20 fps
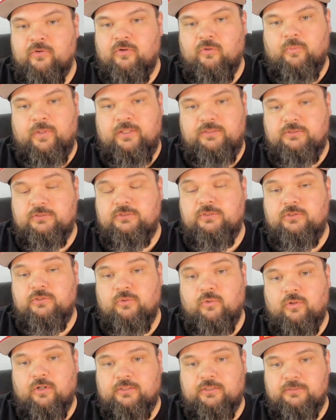went to New
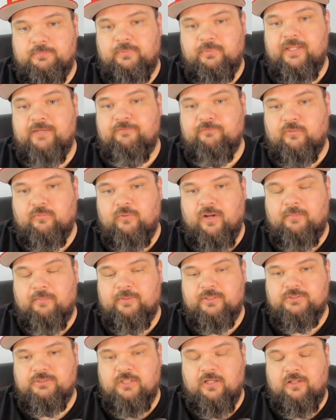York to play for
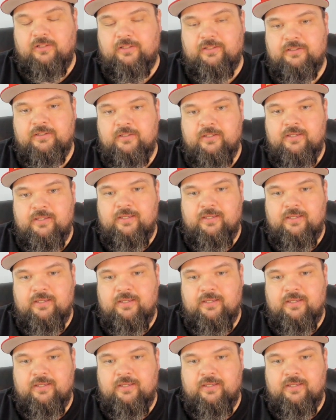Robert Saleh.